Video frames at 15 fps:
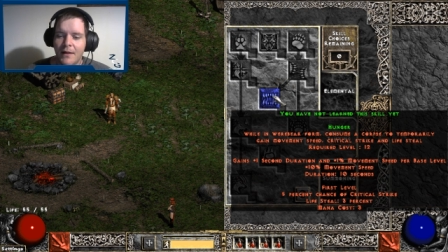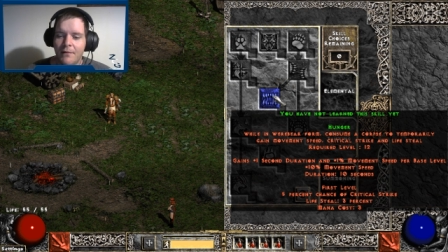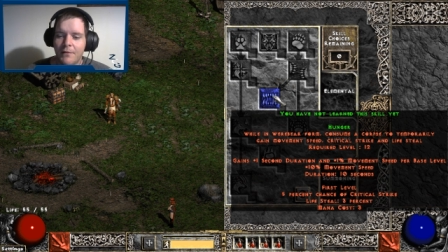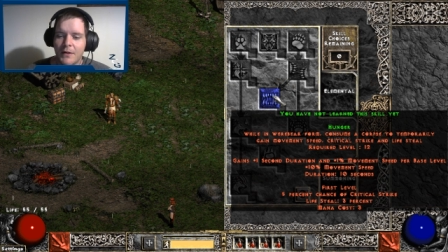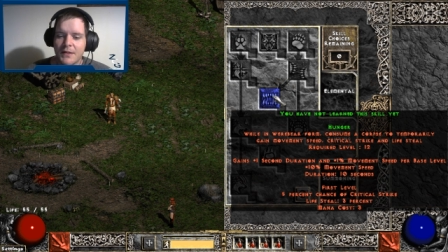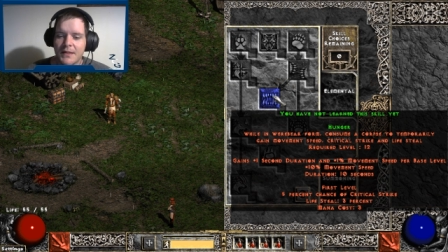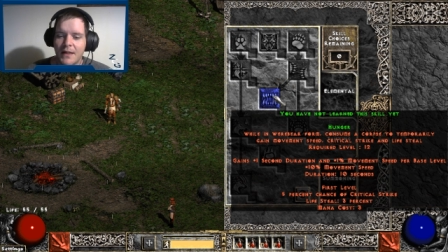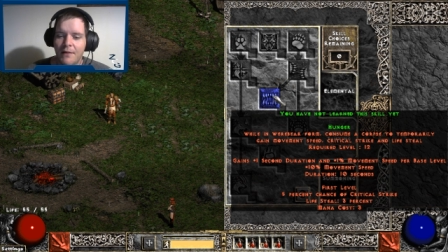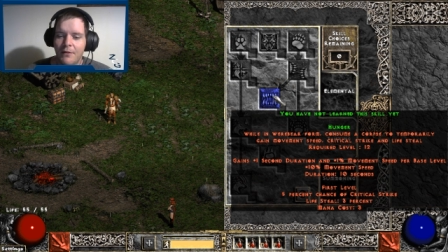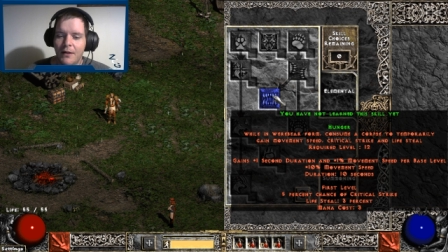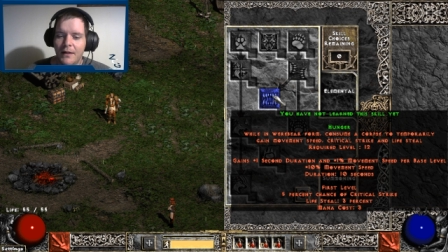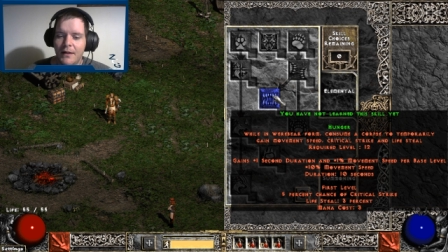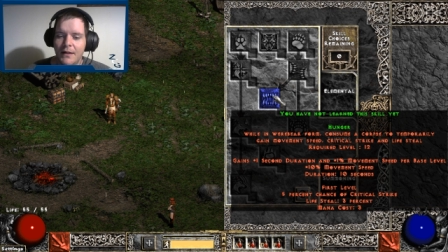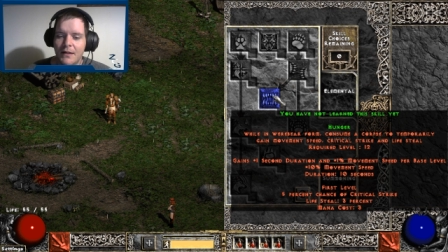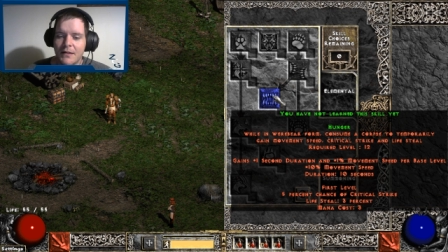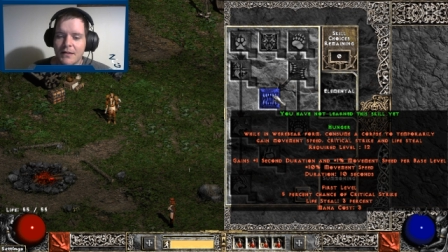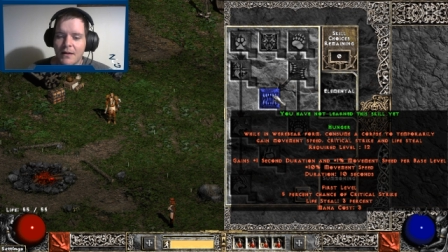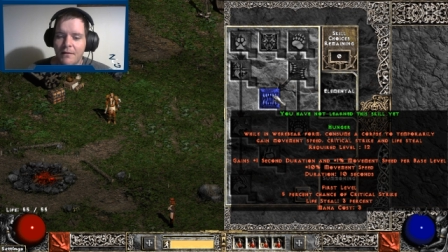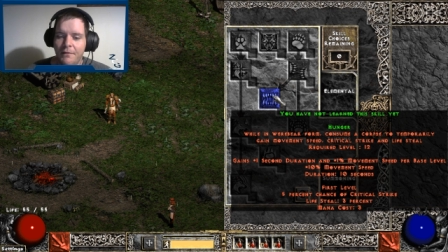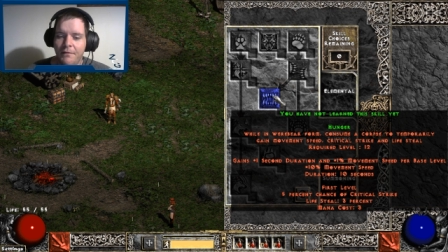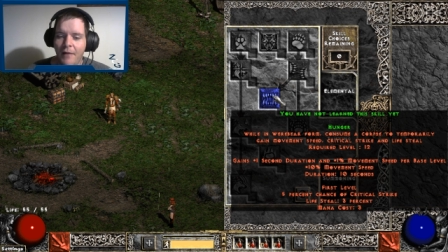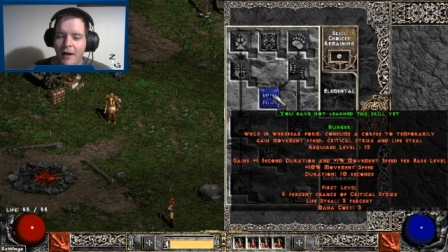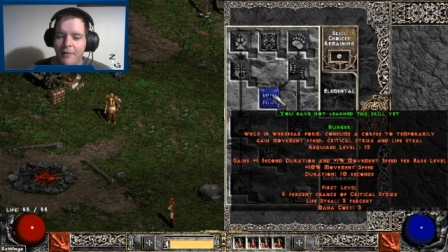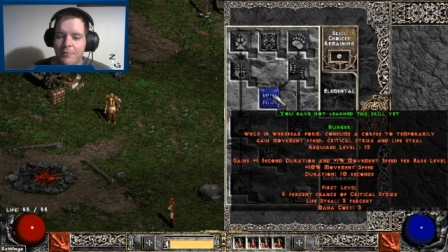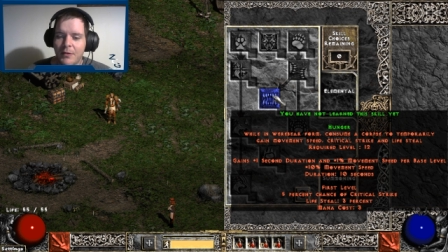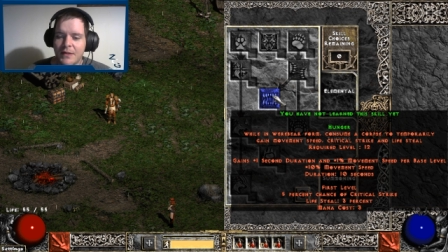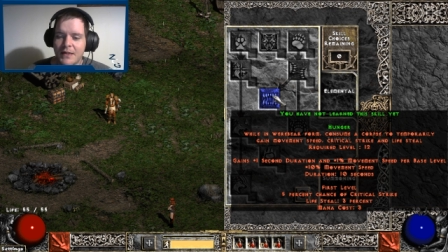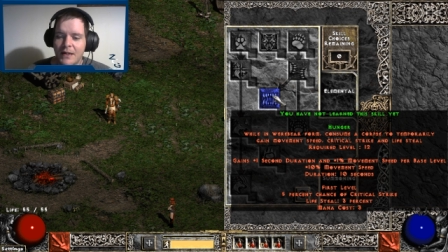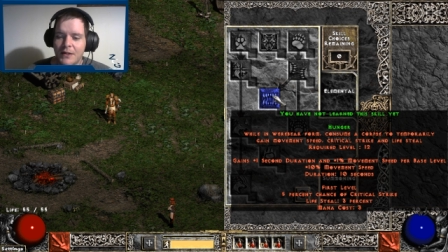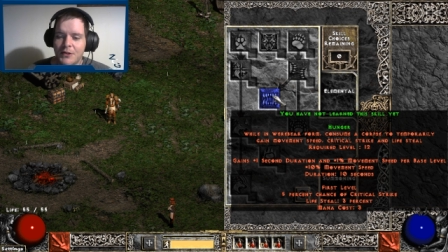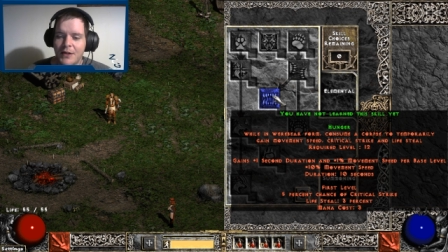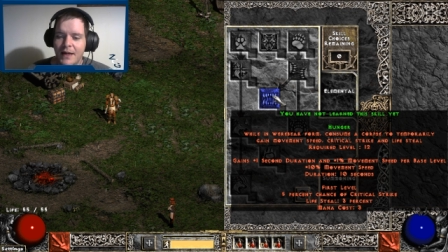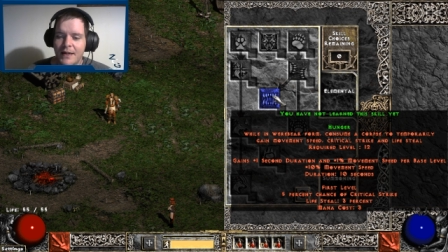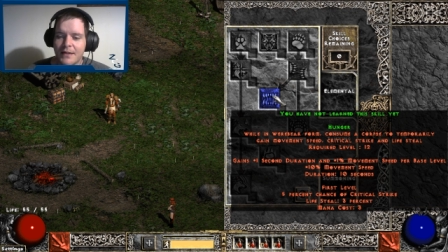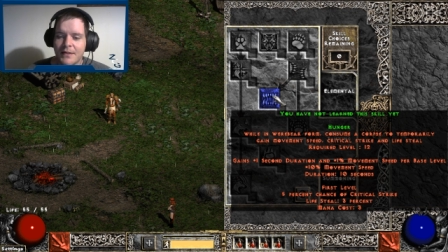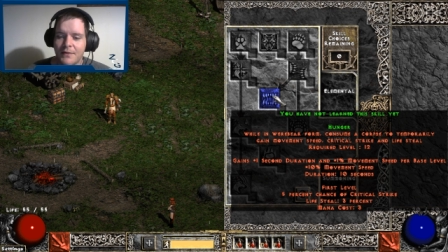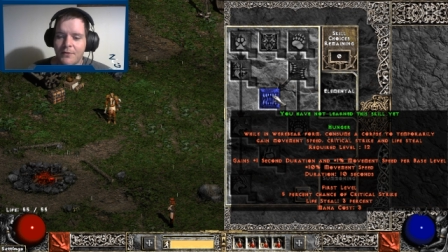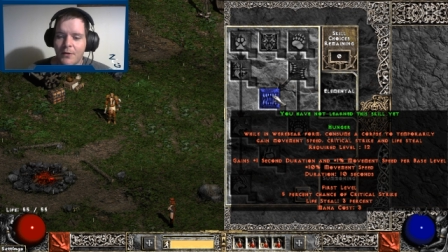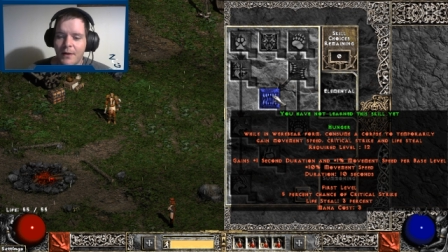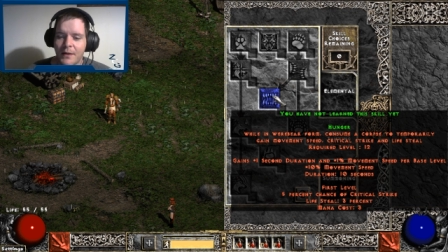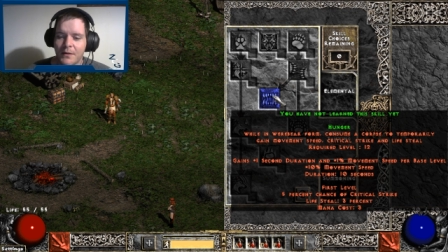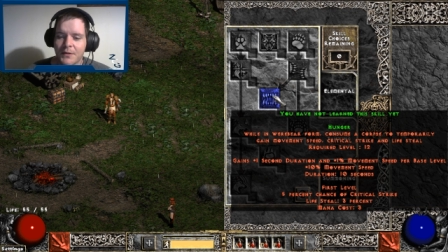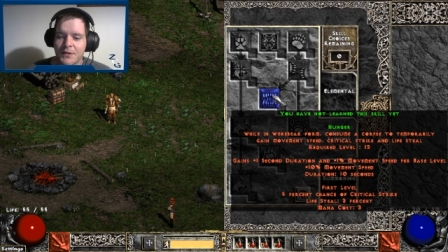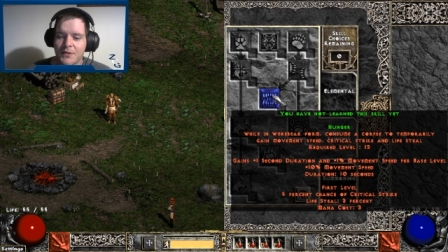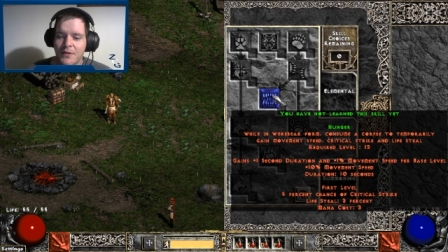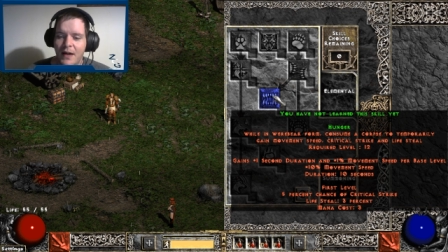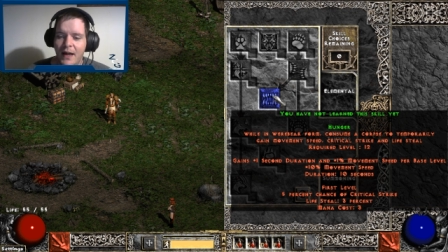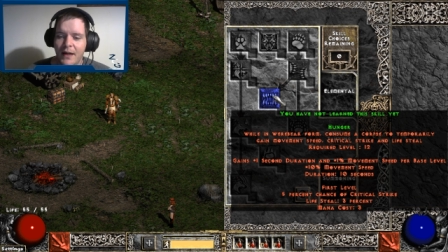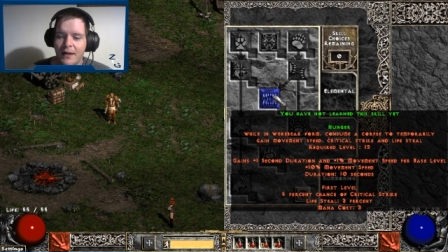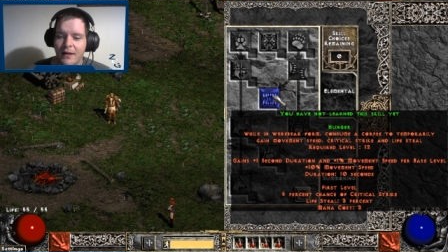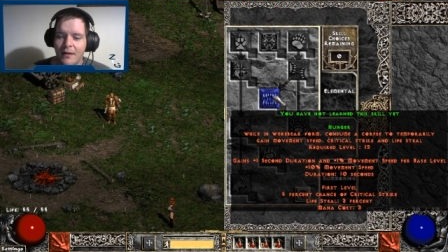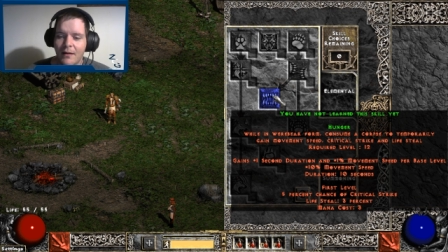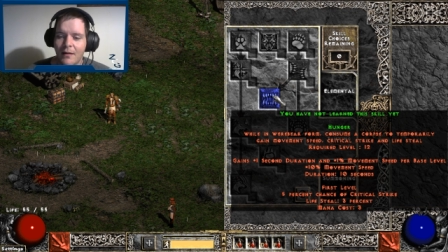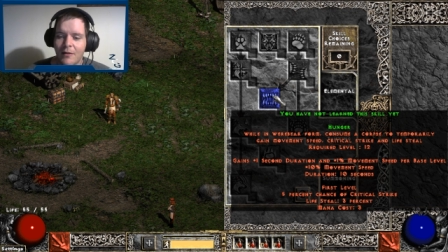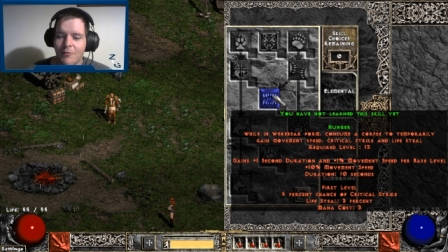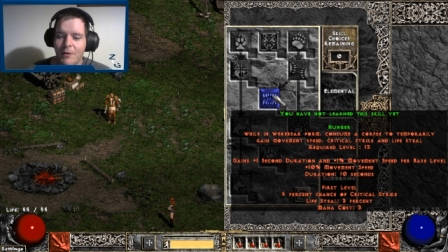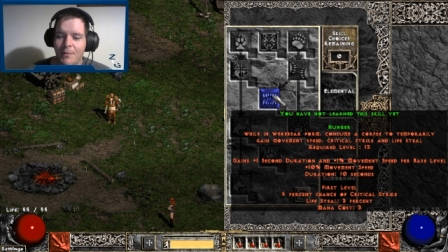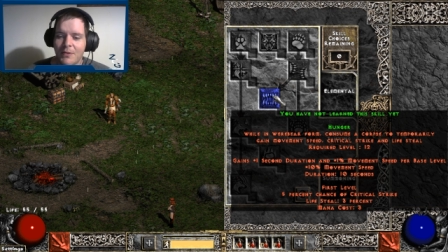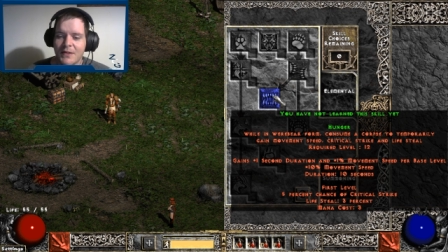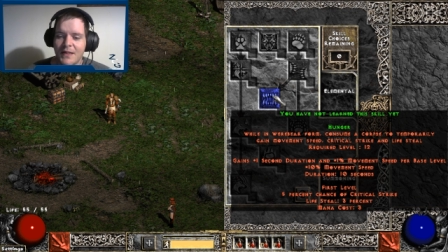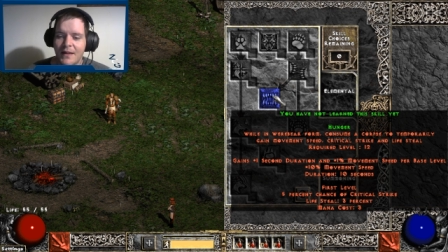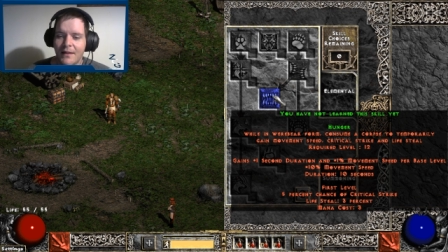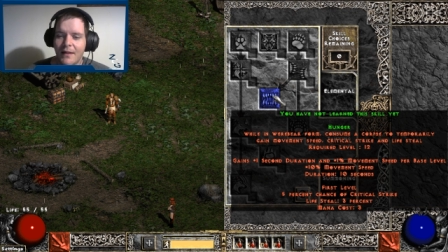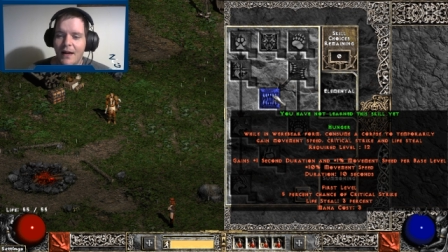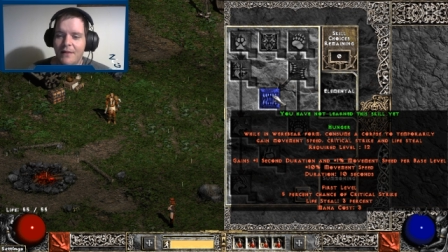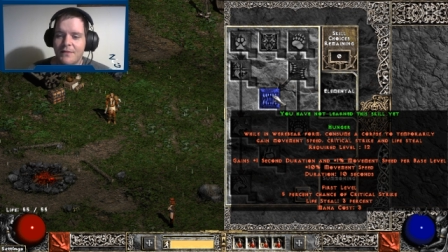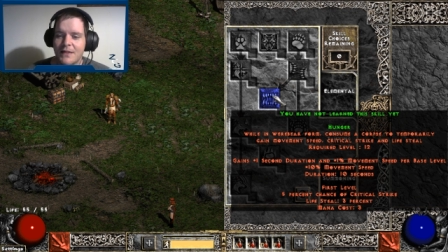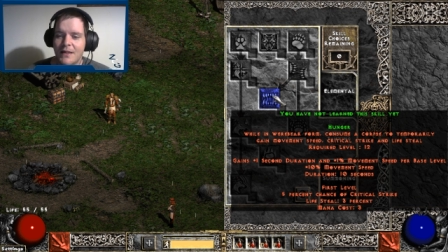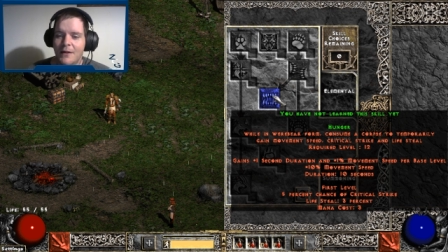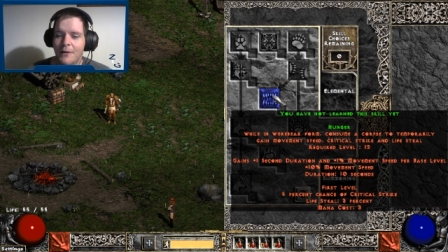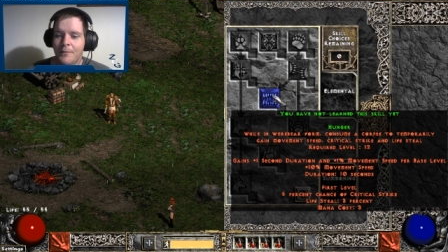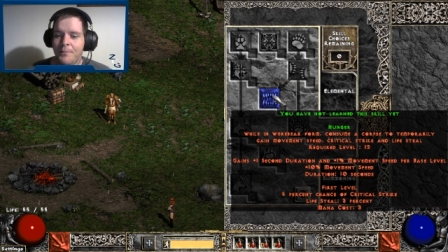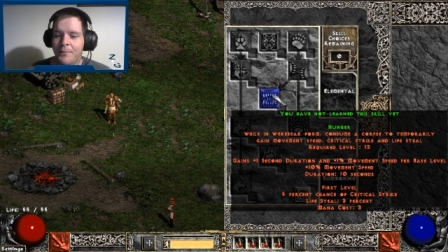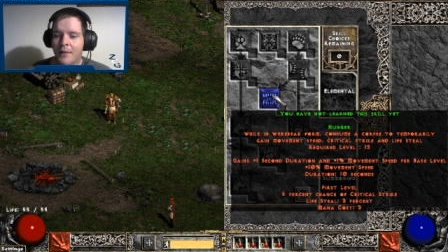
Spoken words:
First level is 5% chance of critical strike, 3% lifesteal.